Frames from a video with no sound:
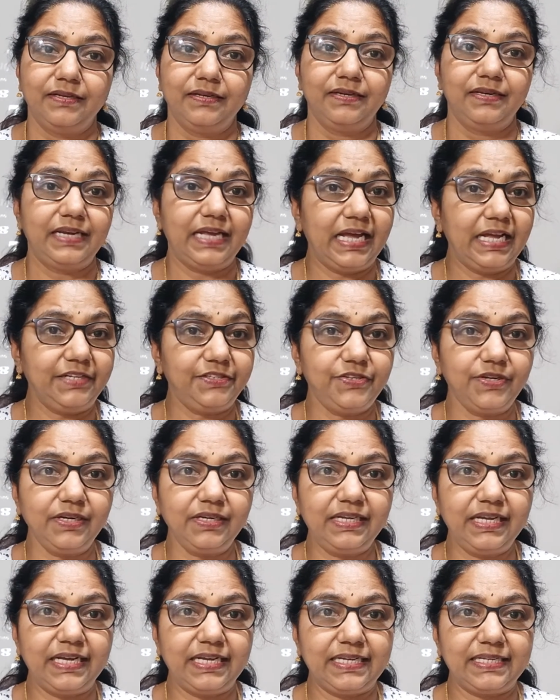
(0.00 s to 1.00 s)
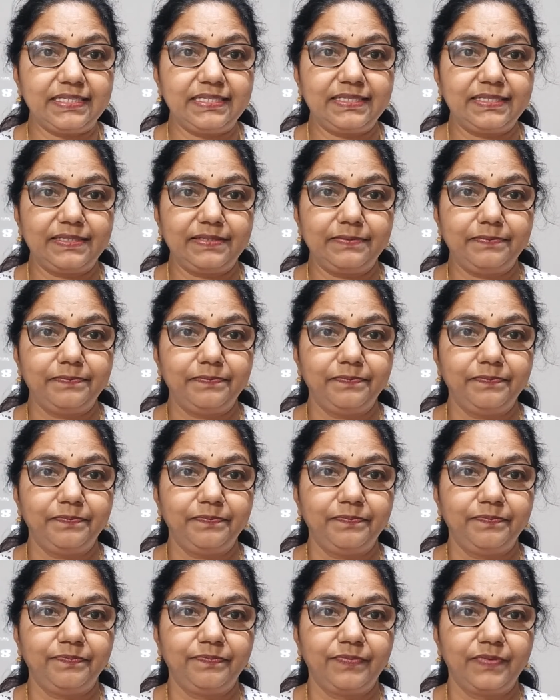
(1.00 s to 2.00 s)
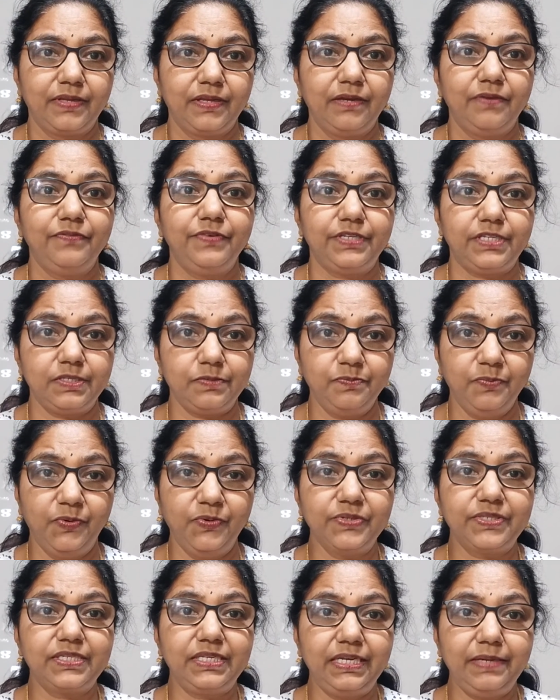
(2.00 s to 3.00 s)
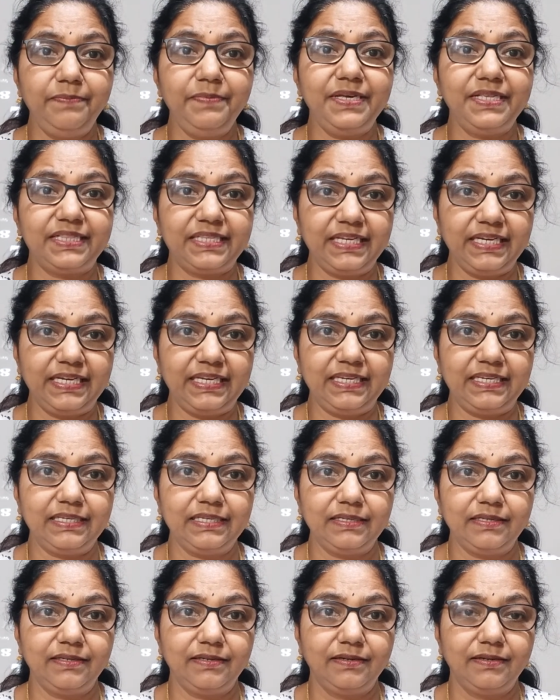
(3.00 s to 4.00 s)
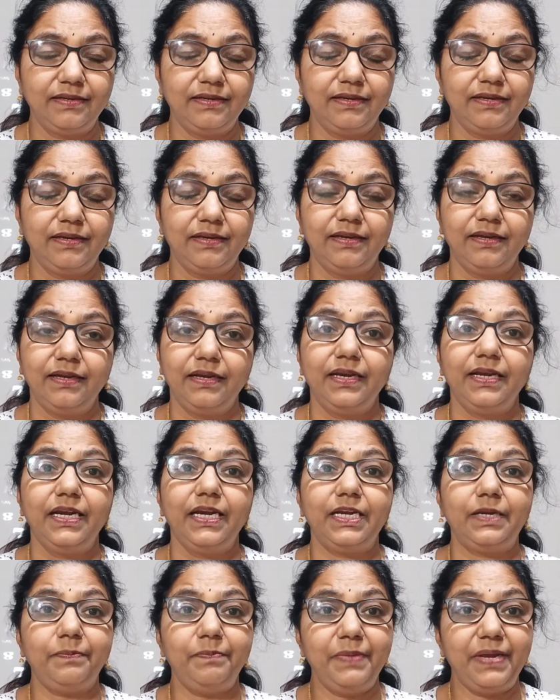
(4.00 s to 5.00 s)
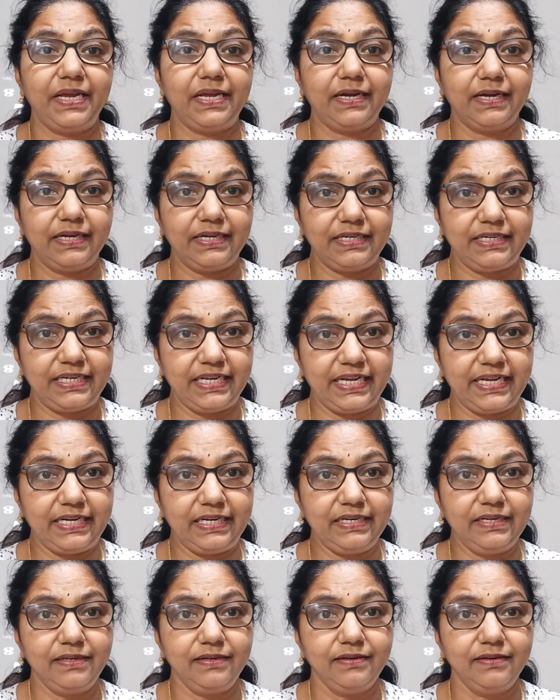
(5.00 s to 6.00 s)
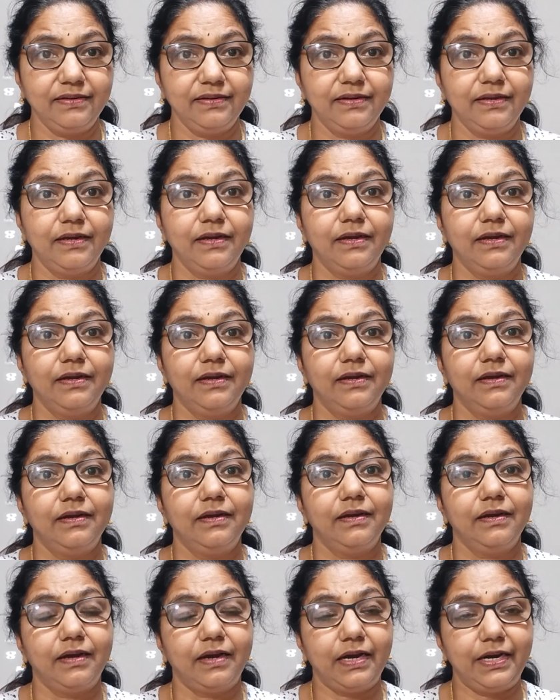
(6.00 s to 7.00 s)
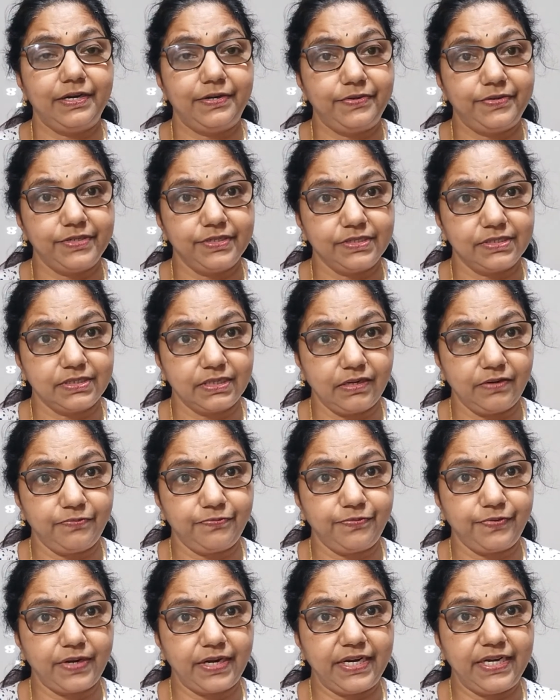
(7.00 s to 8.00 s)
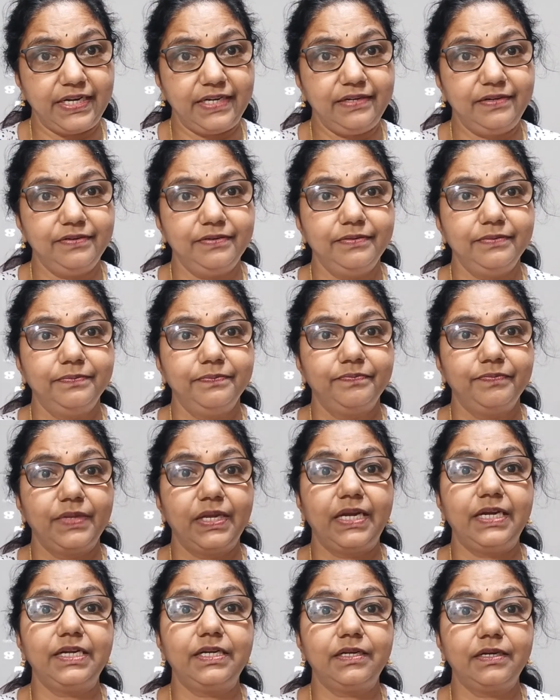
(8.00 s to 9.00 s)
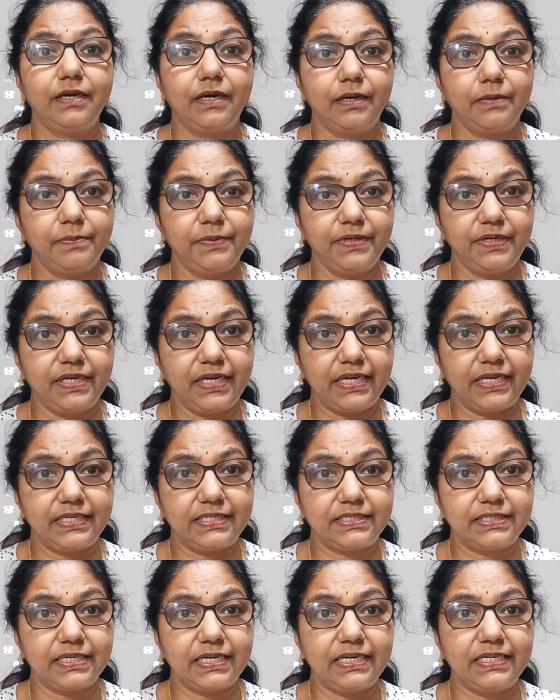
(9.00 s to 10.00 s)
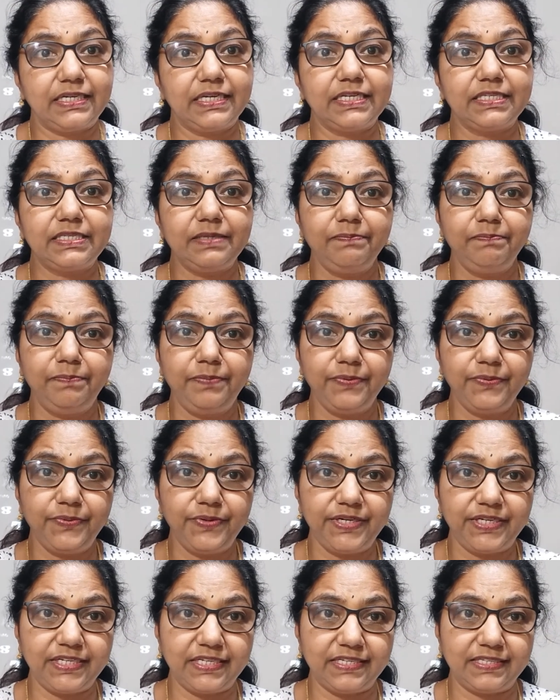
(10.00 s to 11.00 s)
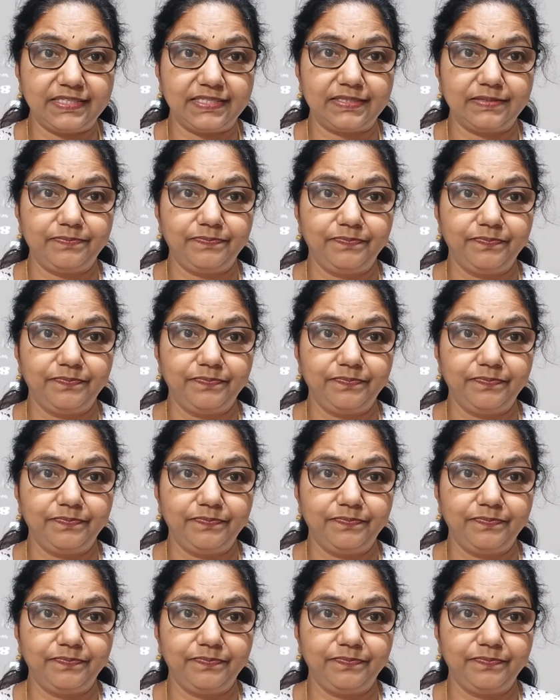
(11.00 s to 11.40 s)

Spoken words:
Natural gas, which is mostly methane, it may contain hydrogen sulfide and carbon dioxide as impurities.